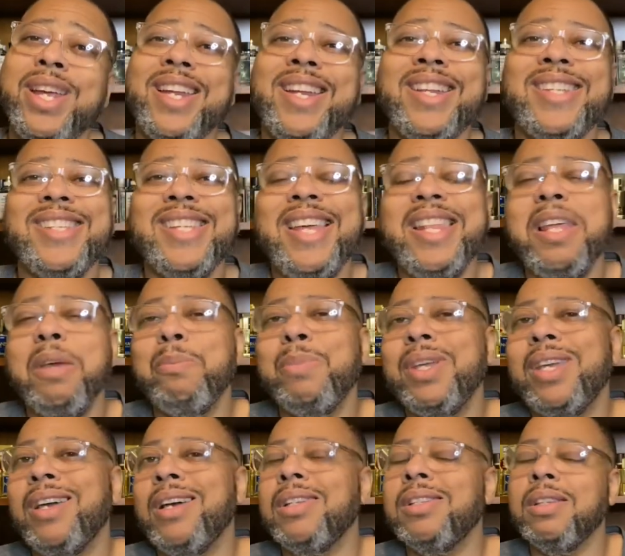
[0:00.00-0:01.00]
And I say that
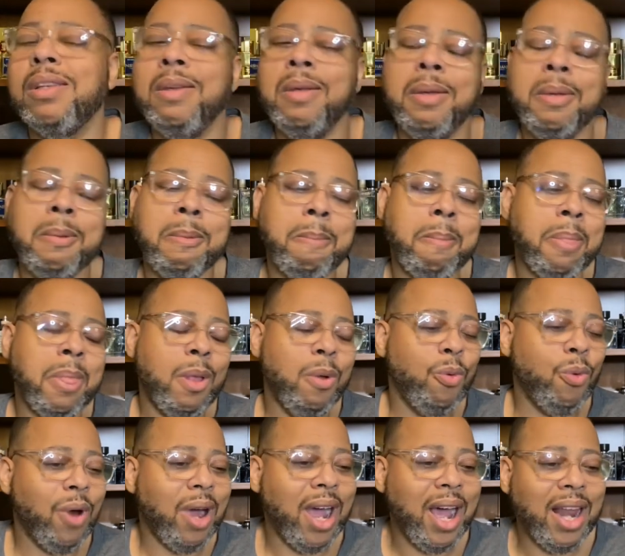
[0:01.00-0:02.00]
because
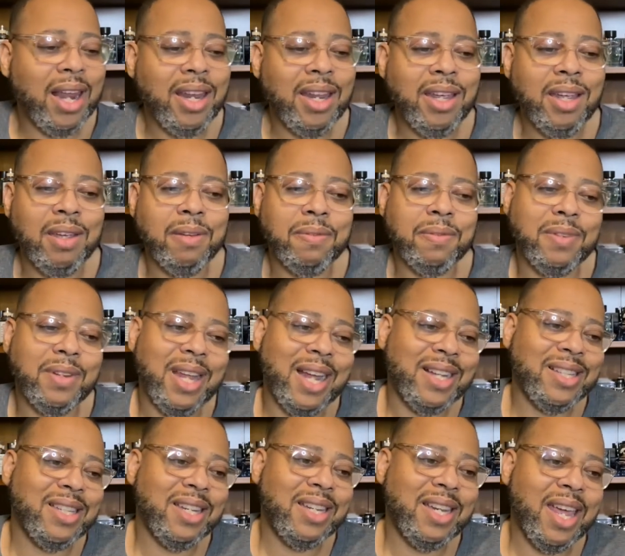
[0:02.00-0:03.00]
where I live, like
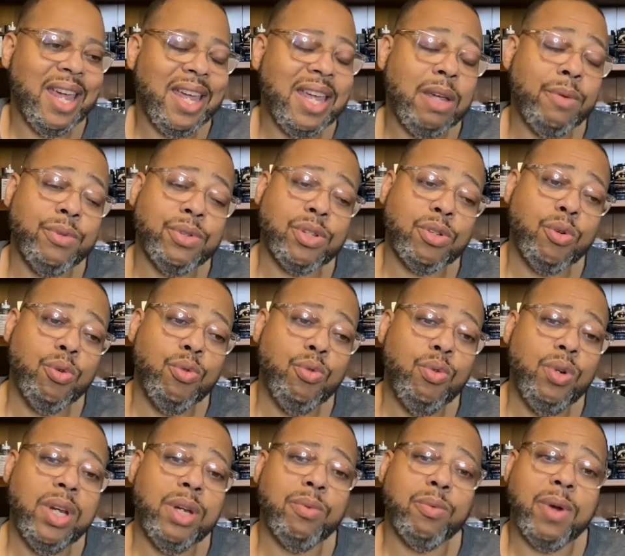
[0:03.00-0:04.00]
today, it was
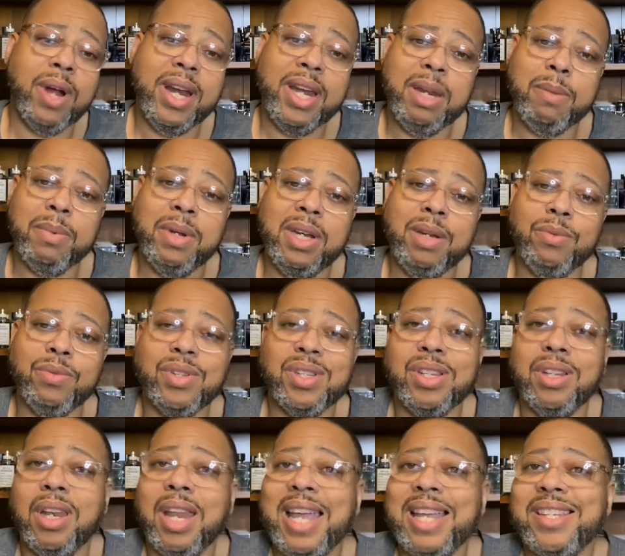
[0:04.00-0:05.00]
cool and rainy, but it was
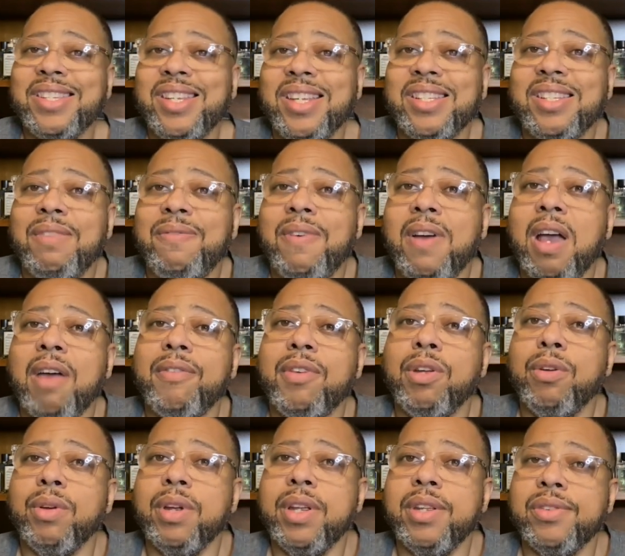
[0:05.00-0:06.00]
still like 65
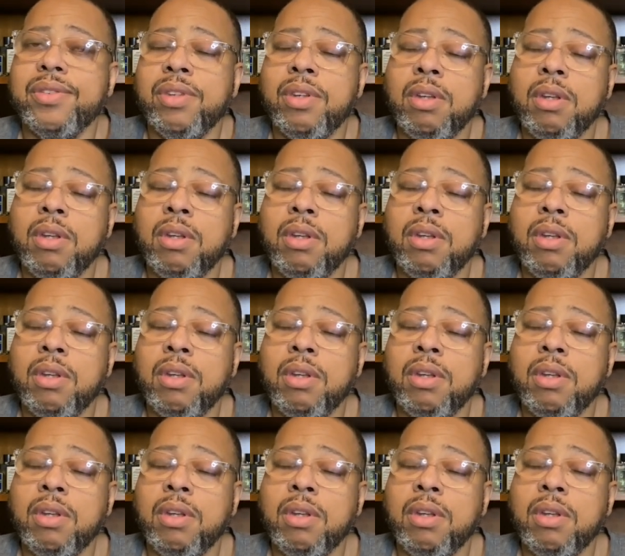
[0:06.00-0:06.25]
degrees.